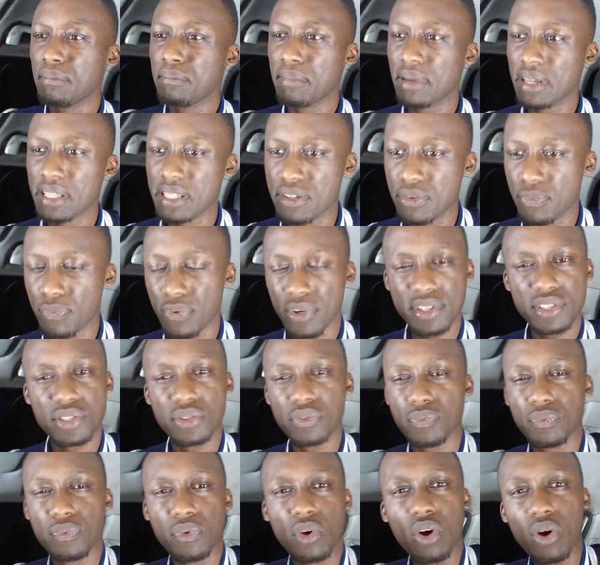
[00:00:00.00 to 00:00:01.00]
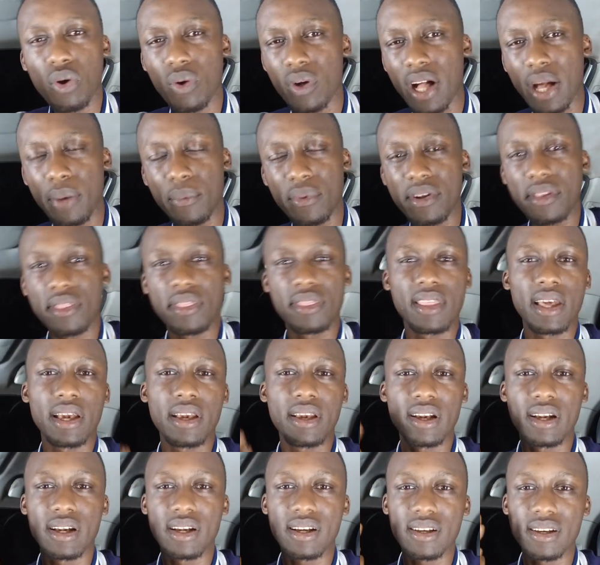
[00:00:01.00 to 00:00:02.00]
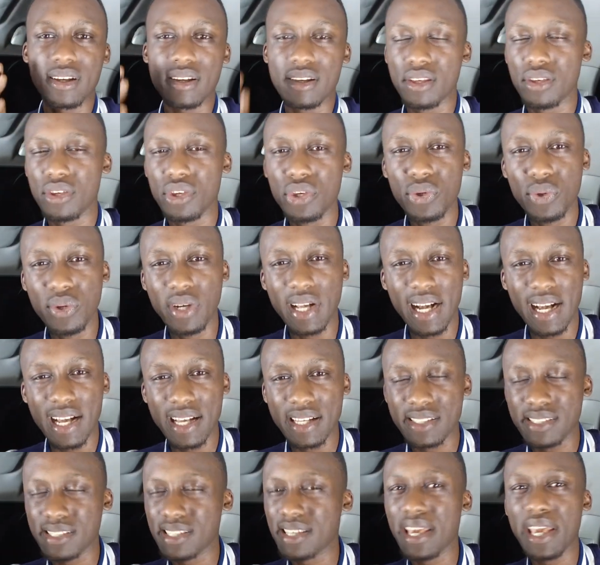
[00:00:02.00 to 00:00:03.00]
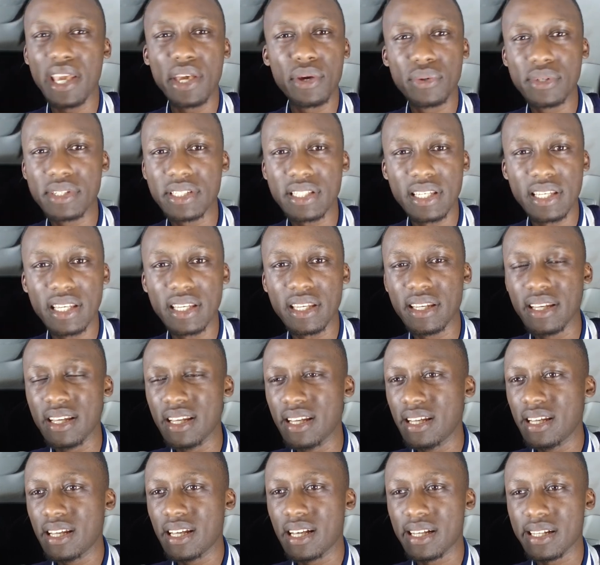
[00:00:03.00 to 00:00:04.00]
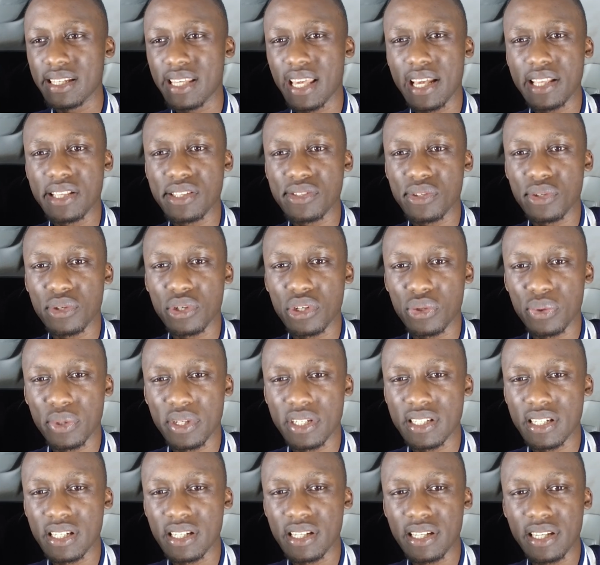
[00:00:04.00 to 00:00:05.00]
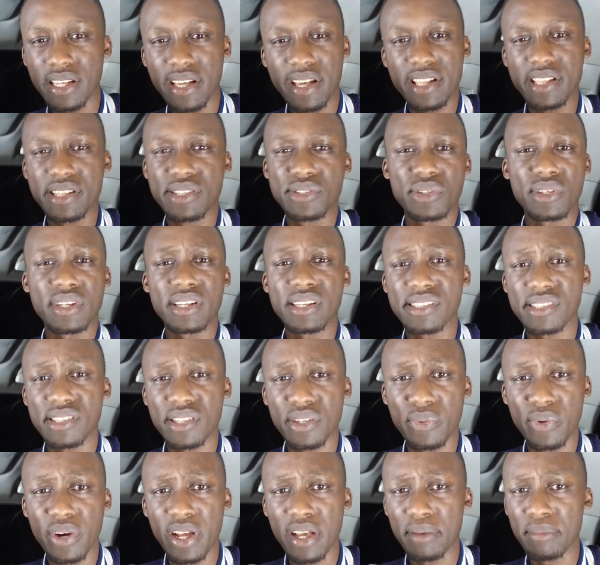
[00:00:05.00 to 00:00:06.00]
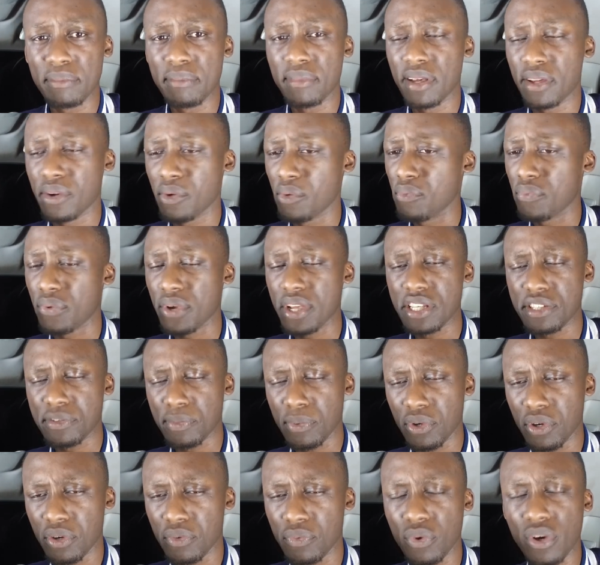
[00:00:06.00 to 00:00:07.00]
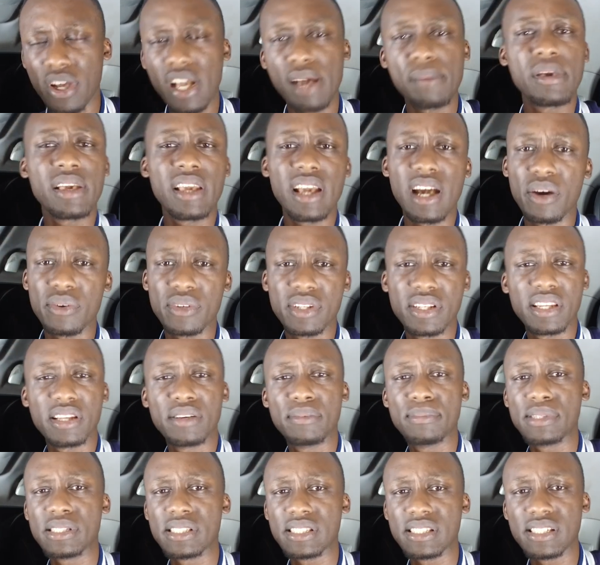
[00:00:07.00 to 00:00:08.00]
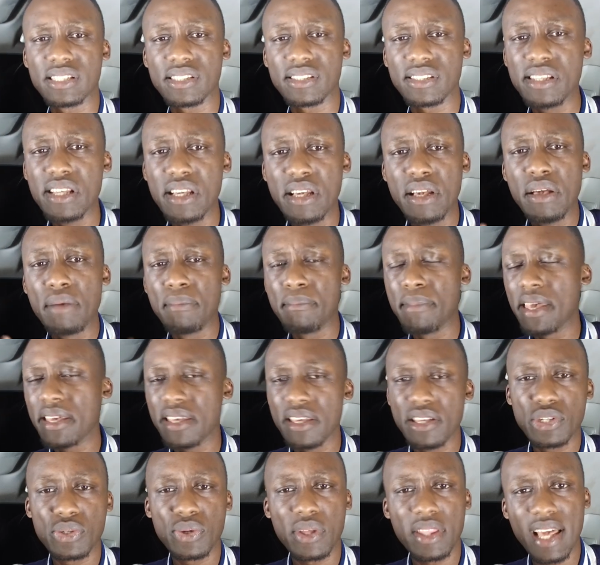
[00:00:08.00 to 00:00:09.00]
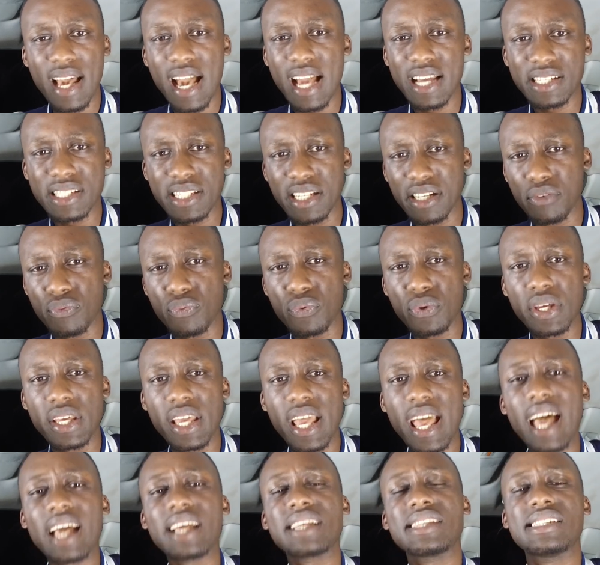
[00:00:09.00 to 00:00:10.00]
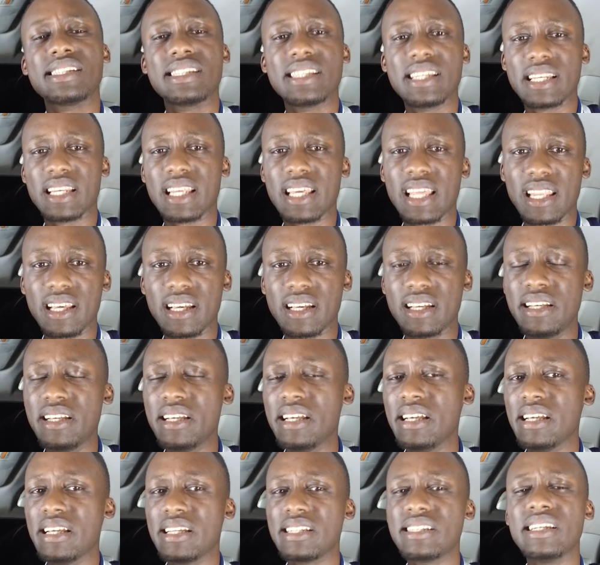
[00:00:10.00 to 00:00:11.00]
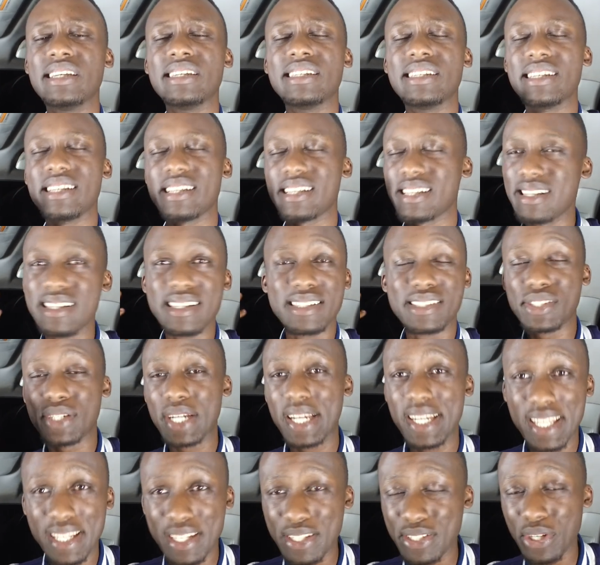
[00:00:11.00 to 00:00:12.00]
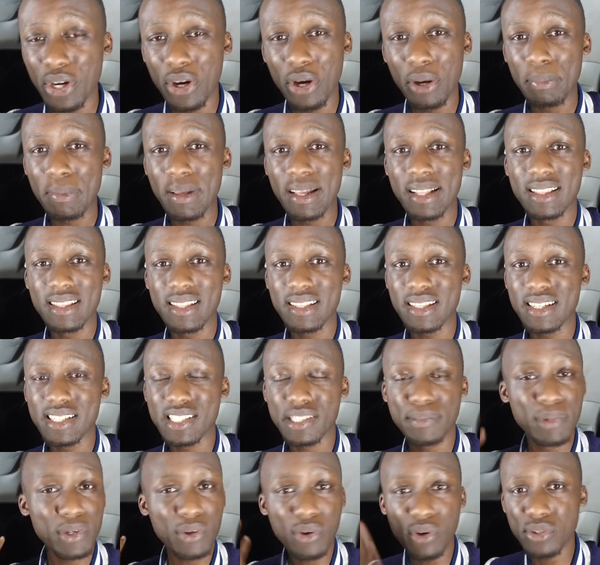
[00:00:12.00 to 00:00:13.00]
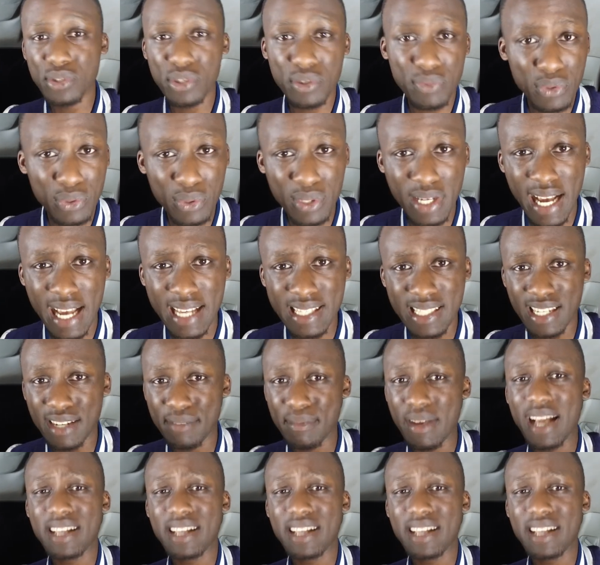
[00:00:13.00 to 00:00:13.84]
But first of all, I want to thank you guys, KOT, uh, Kenyans on Twitter, Kenyans on Instagram, and on Facebook for coming out in numbers and just making sure the hashtag free XtianDela is trending top, and it's because of you guys that I'm